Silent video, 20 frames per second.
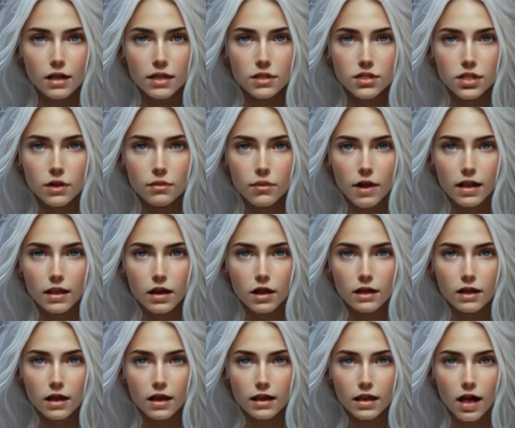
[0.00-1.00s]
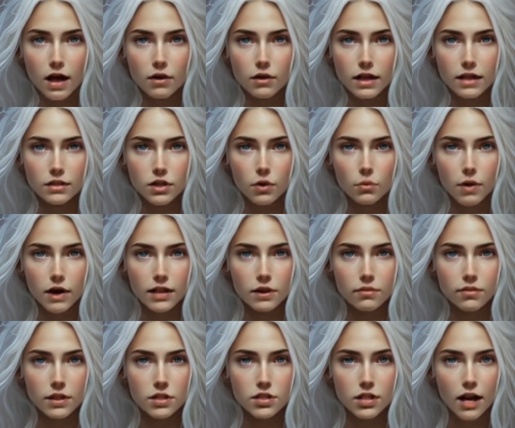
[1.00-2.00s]
Isabella, carrying the weight
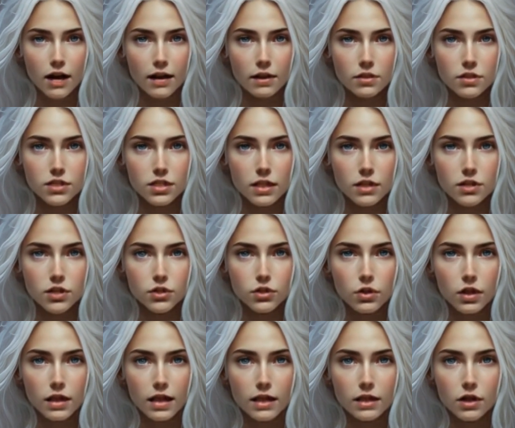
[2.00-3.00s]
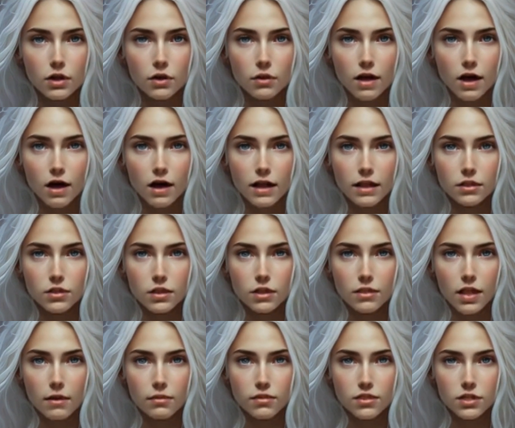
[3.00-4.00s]
of the town's history in her heart,
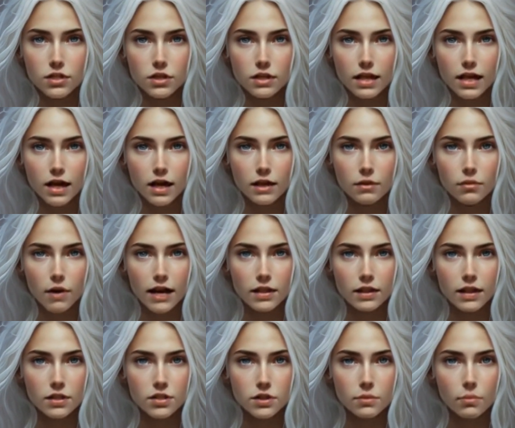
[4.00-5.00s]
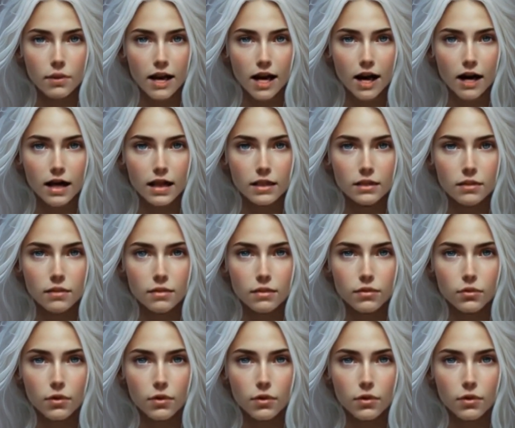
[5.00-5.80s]
left the decaying remnants behind,